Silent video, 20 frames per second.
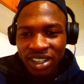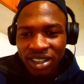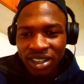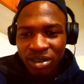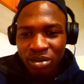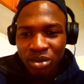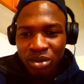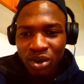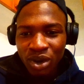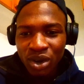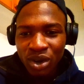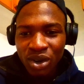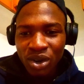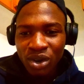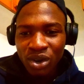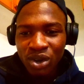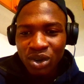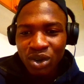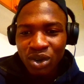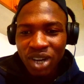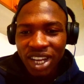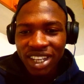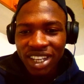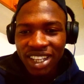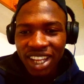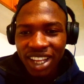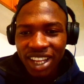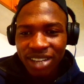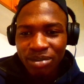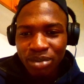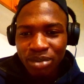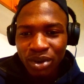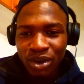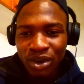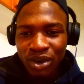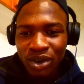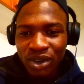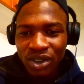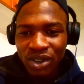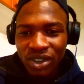Bro, look at that,
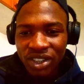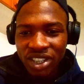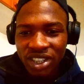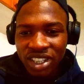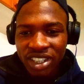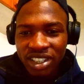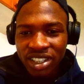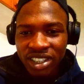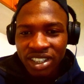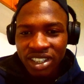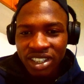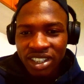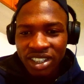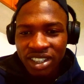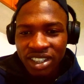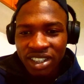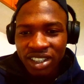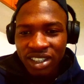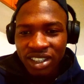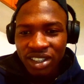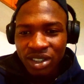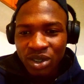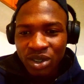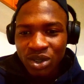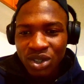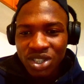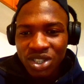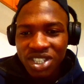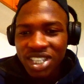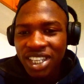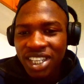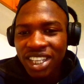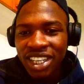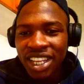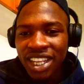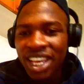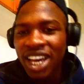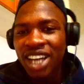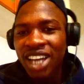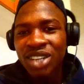bro. You're just sitting
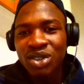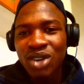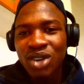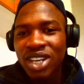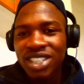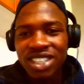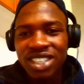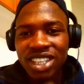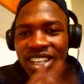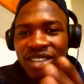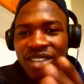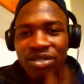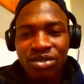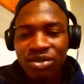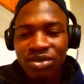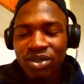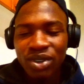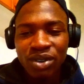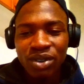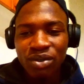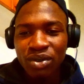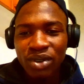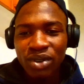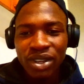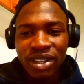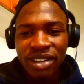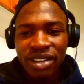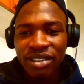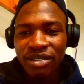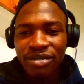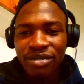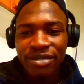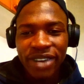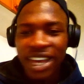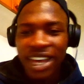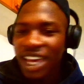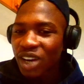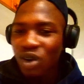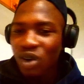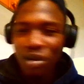there and you are seeing fire
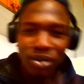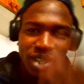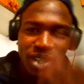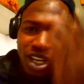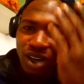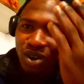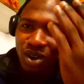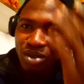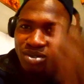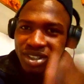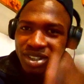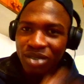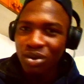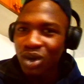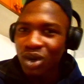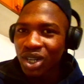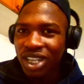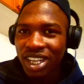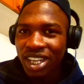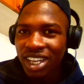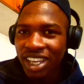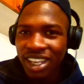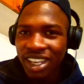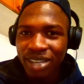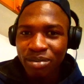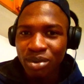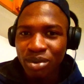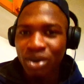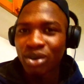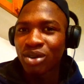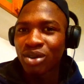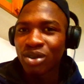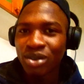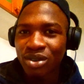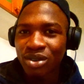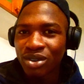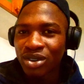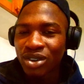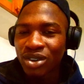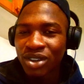coming out of the water, like, bro.
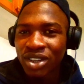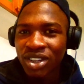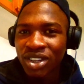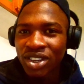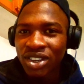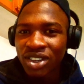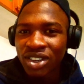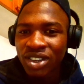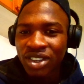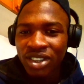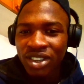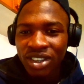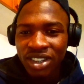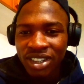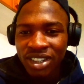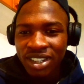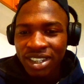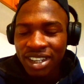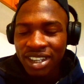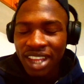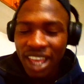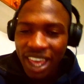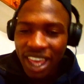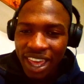Damn.